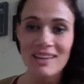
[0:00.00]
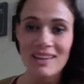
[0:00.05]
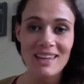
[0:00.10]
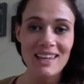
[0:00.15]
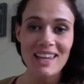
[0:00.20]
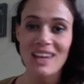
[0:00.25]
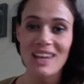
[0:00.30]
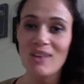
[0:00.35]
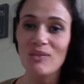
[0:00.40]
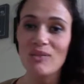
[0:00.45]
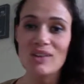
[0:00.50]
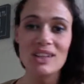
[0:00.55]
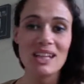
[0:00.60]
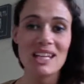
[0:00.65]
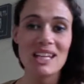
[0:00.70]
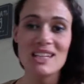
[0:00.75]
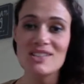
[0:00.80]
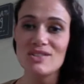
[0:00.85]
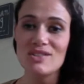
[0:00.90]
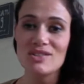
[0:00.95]
It
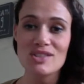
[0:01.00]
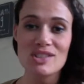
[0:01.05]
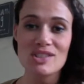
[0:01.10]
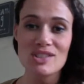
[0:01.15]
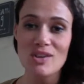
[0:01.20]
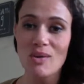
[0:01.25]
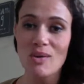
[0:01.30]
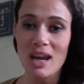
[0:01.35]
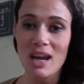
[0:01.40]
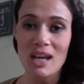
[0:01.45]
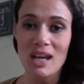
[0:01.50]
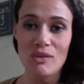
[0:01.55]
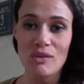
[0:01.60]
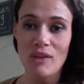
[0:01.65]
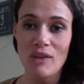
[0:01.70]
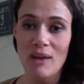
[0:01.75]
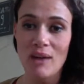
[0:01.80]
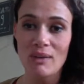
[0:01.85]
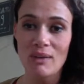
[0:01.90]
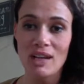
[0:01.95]
really is. There's just no getting
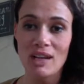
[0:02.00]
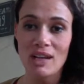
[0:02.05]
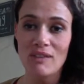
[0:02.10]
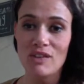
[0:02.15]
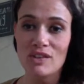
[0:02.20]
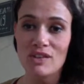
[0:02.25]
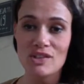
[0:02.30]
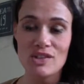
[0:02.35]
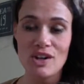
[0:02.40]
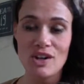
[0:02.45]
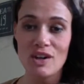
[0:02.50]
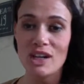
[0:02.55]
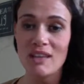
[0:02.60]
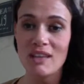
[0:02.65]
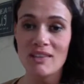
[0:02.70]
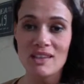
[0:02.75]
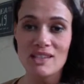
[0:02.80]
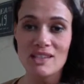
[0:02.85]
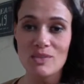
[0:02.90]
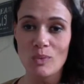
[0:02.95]
around it. If you're
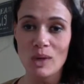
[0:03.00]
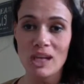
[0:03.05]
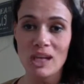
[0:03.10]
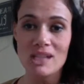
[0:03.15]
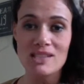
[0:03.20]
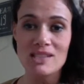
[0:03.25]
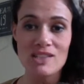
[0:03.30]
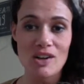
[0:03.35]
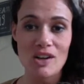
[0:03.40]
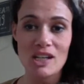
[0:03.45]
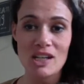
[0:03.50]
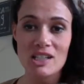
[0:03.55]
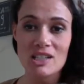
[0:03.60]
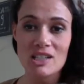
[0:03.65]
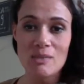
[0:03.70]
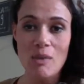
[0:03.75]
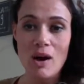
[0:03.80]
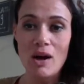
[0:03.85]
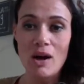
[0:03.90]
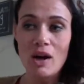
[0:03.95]
starting this week, starting
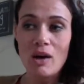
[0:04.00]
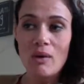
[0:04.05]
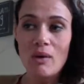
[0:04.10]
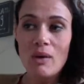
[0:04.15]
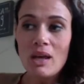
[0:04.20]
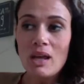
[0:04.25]
tomorrow,